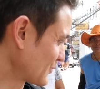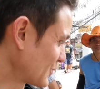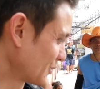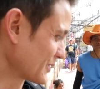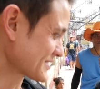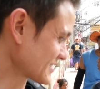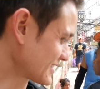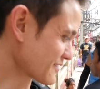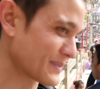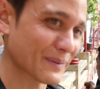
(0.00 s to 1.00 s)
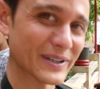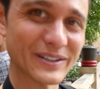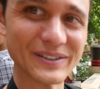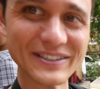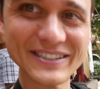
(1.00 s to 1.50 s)
Whoa, that's a lot of mung bean
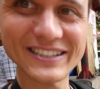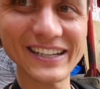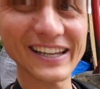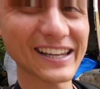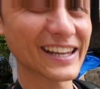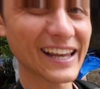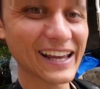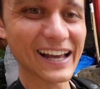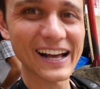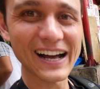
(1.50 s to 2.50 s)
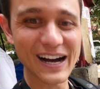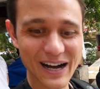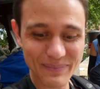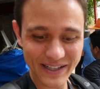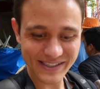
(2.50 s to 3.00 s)
noodles. But